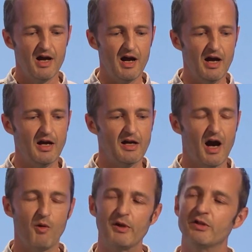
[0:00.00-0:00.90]
uh,
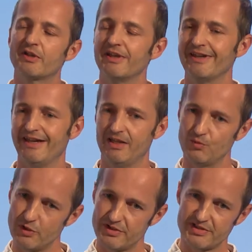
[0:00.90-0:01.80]
are we looking
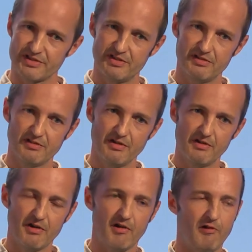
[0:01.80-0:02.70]
inwards
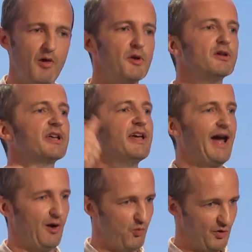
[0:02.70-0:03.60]
or are we
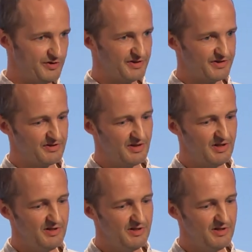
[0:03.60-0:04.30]
looking outwards?